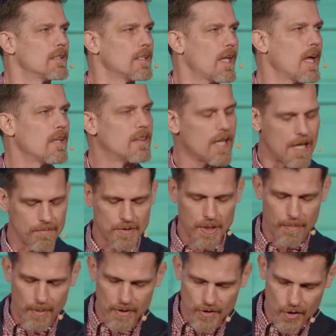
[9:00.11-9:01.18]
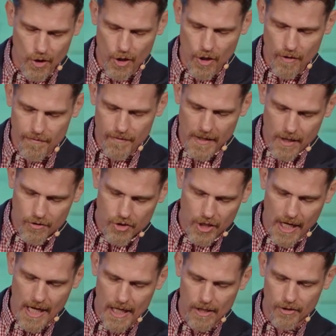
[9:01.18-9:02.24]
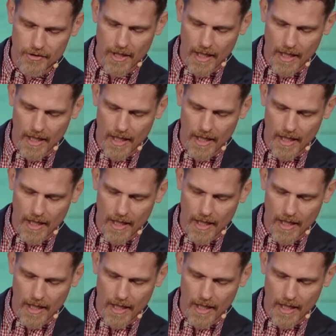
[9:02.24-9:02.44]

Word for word: led them to preserve their child